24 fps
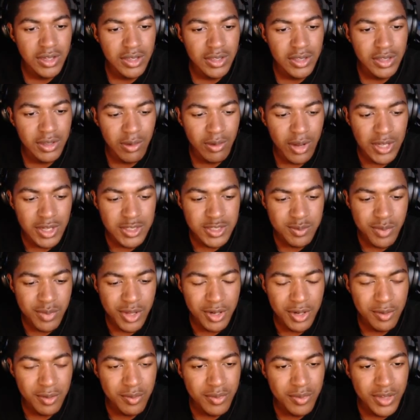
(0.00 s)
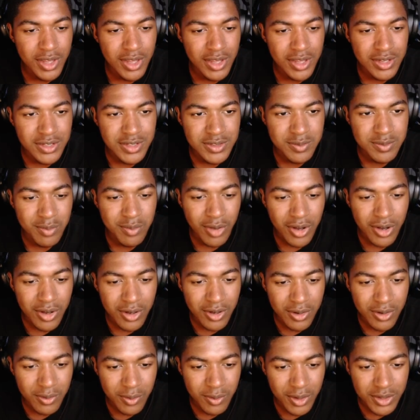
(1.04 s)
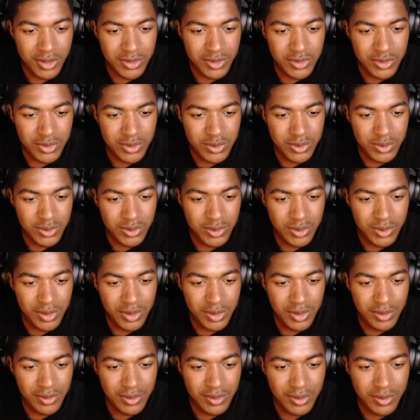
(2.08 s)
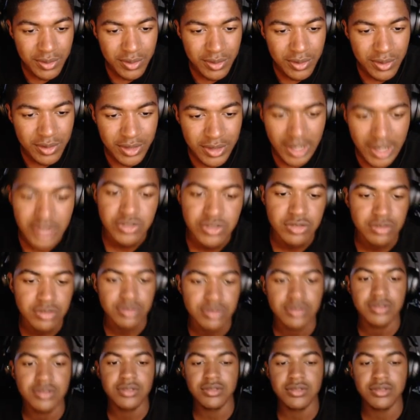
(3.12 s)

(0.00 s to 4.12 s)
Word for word: Your ass better be getting this ball. One, two, three. Yes!